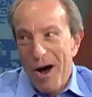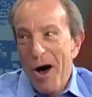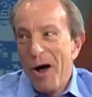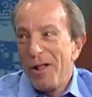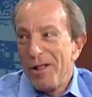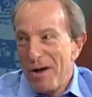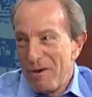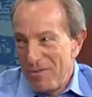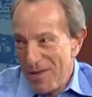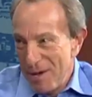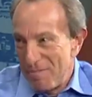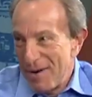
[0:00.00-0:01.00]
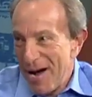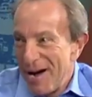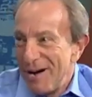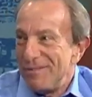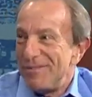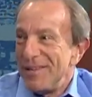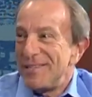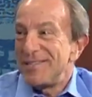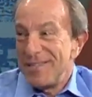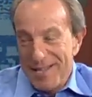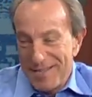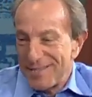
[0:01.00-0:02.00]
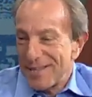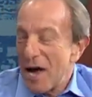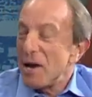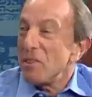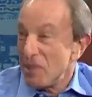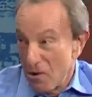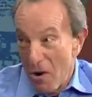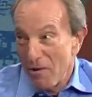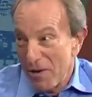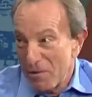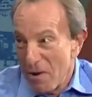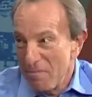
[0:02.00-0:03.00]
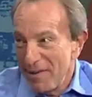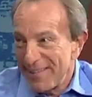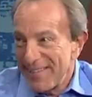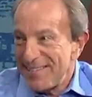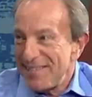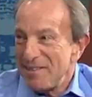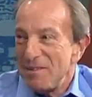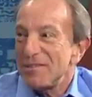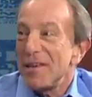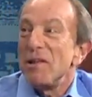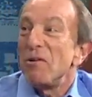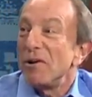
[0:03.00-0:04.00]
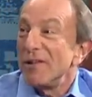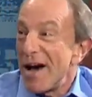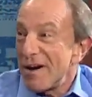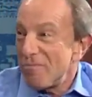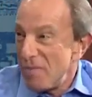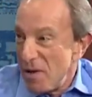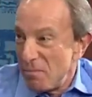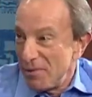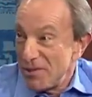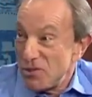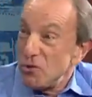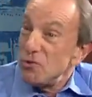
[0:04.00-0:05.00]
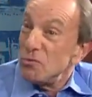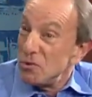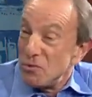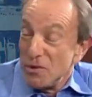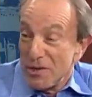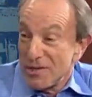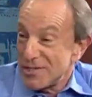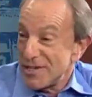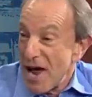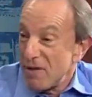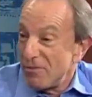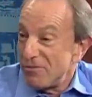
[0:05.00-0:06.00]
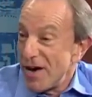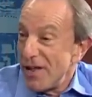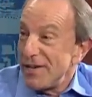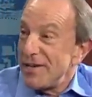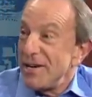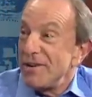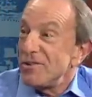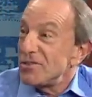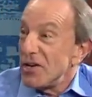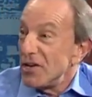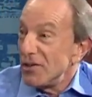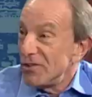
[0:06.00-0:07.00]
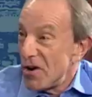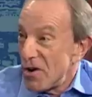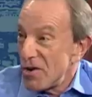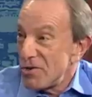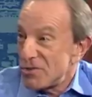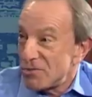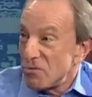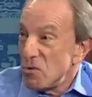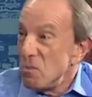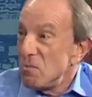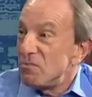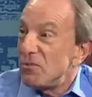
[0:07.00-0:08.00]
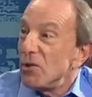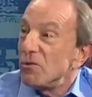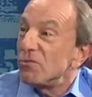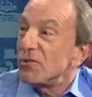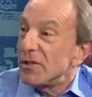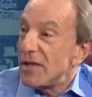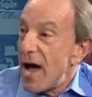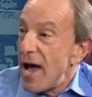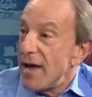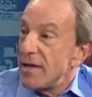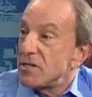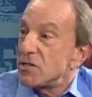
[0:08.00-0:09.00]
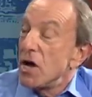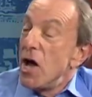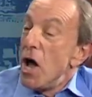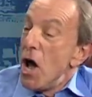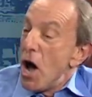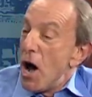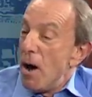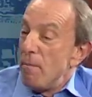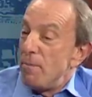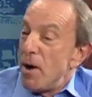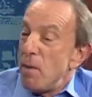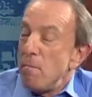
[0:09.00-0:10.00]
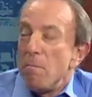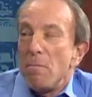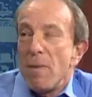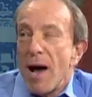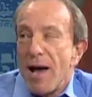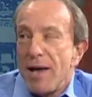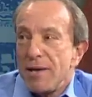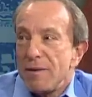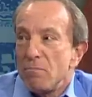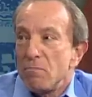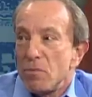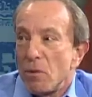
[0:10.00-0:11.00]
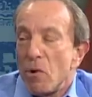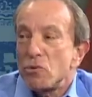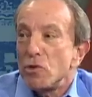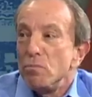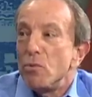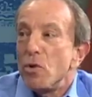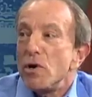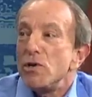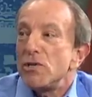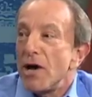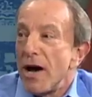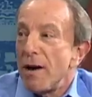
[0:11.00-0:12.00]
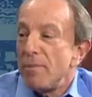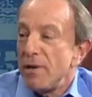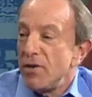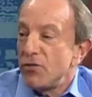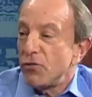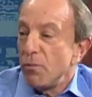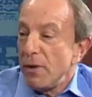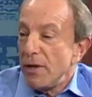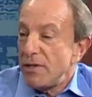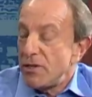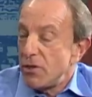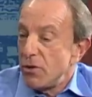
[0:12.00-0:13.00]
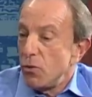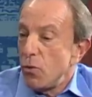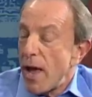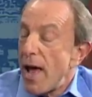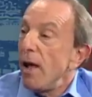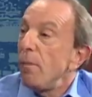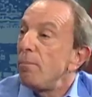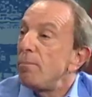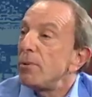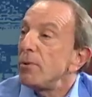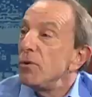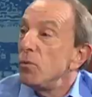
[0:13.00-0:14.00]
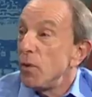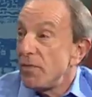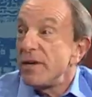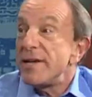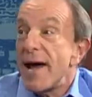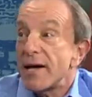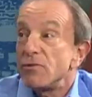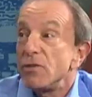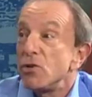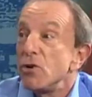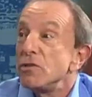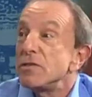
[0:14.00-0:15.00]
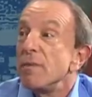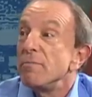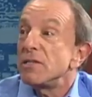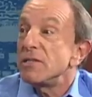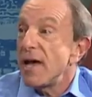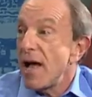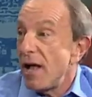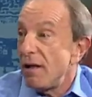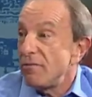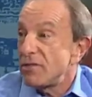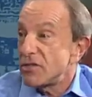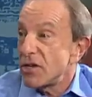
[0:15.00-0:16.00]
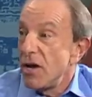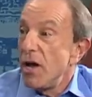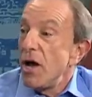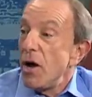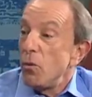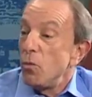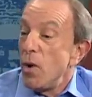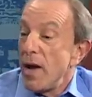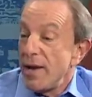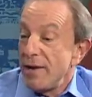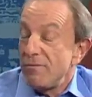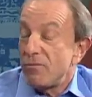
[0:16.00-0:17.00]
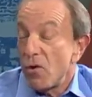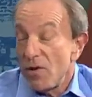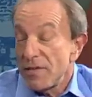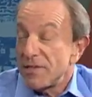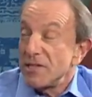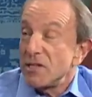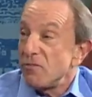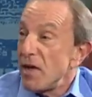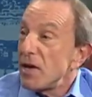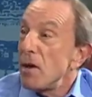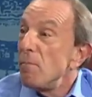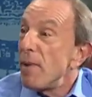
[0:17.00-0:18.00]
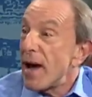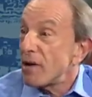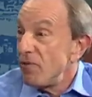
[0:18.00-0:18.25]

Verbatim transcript: all of the above. It's, it's got it. There are equipment issues and there are a lot of people issues between a staff of volunteers and a large room full of clients. Uh, but my, the most important job is for me to help with the tax returns themselves when, for instance, if they come back